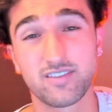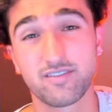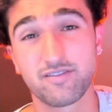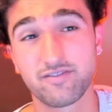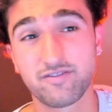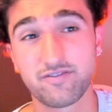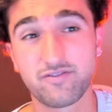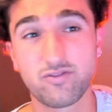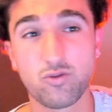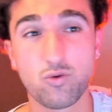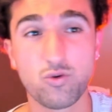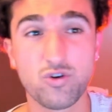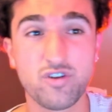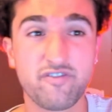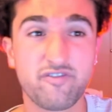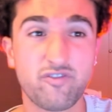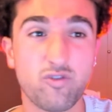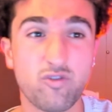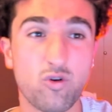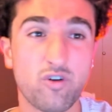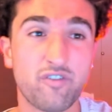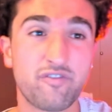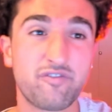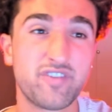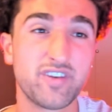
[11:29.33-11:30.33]

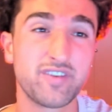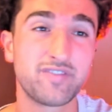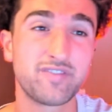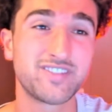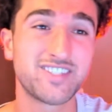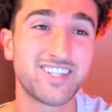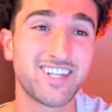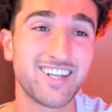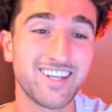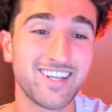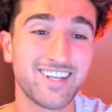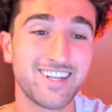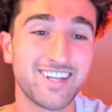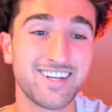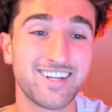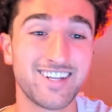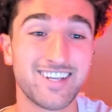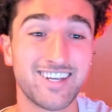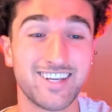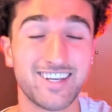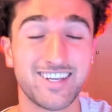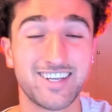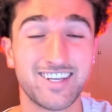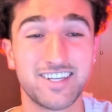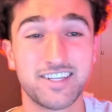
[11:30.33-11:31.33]
44.15.
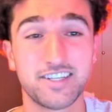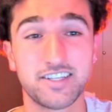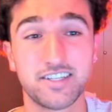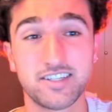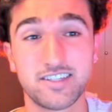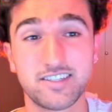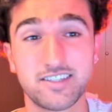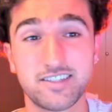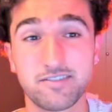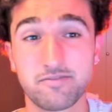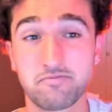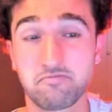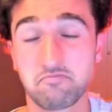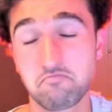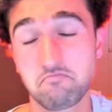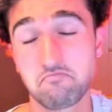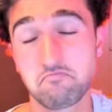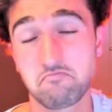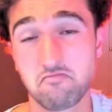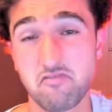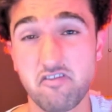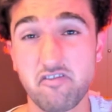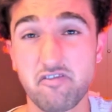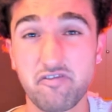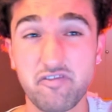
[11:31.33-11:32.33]
It's a
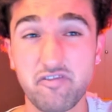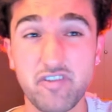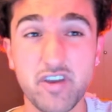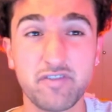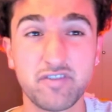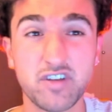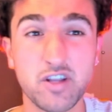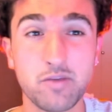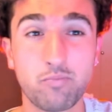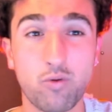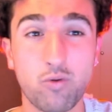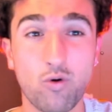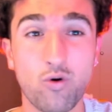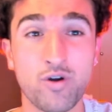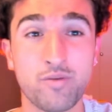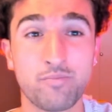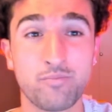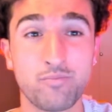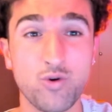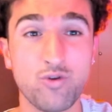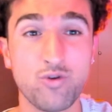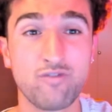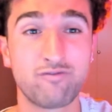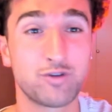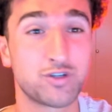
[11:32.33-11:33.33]
50-point
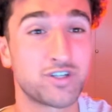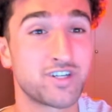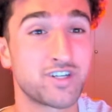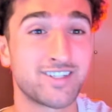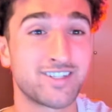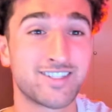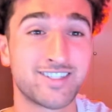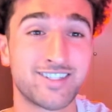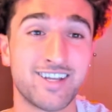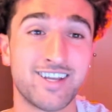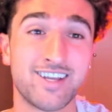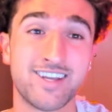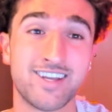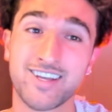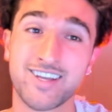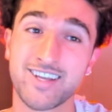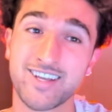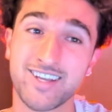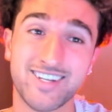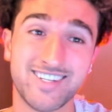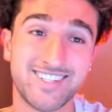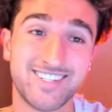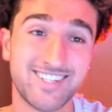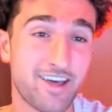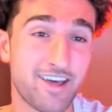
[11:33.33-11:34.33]
move, which is
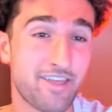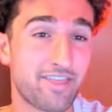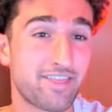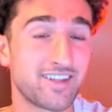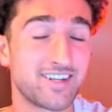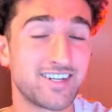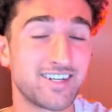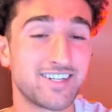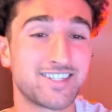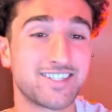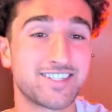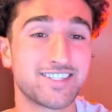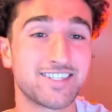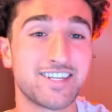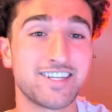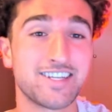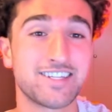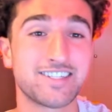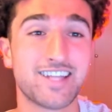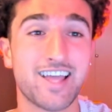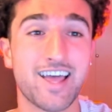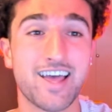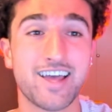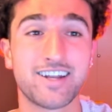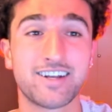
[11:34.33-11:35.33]
nothing to sneeze
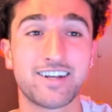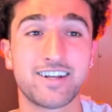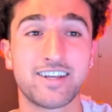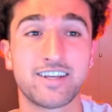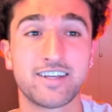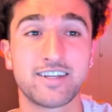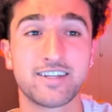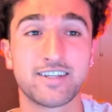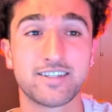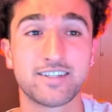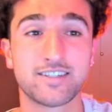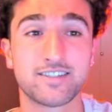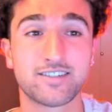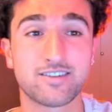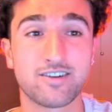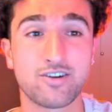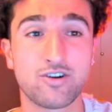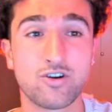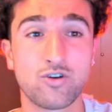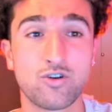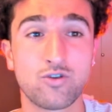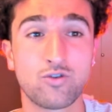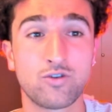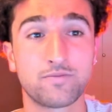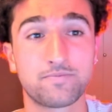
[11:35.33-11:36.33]
at.
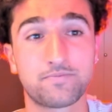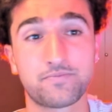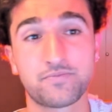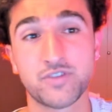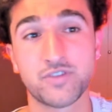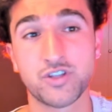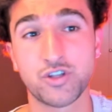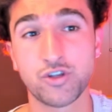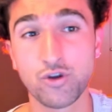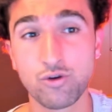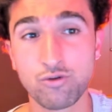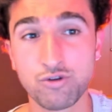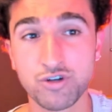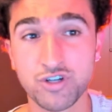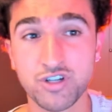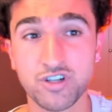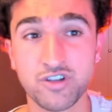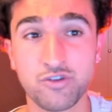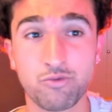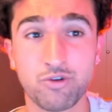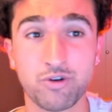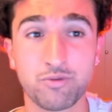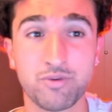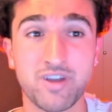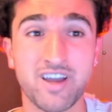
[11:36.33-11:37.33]
So usually
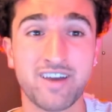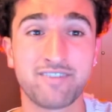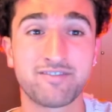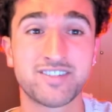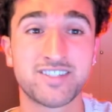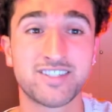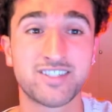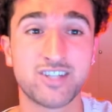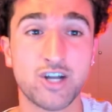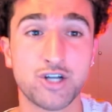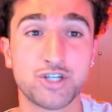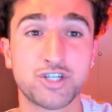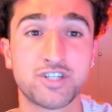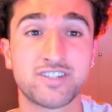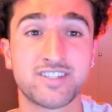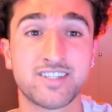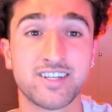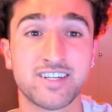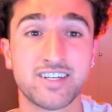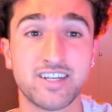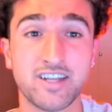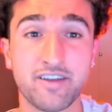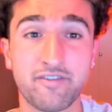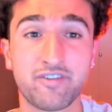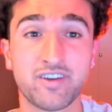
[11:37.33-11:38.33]
when we have such
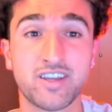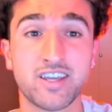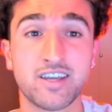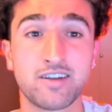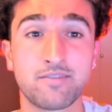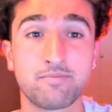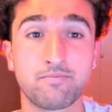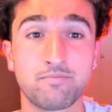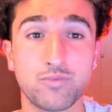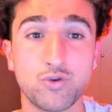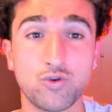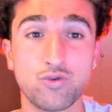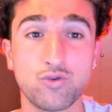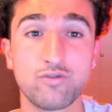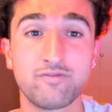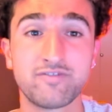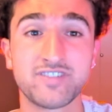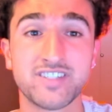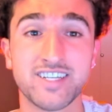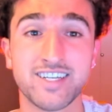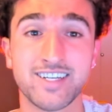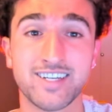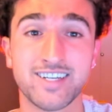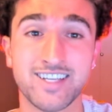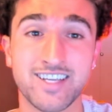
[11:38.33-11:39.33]
significant moves
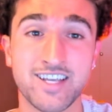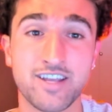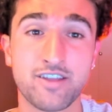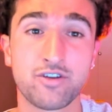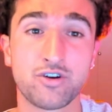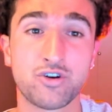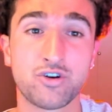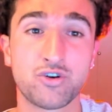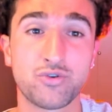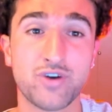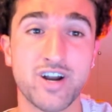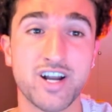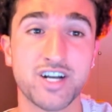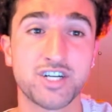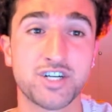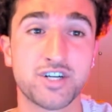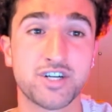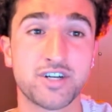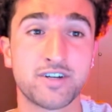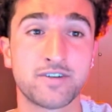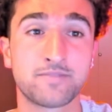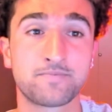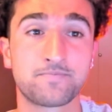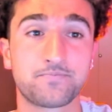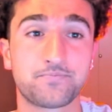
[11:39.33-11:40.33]
in either direction,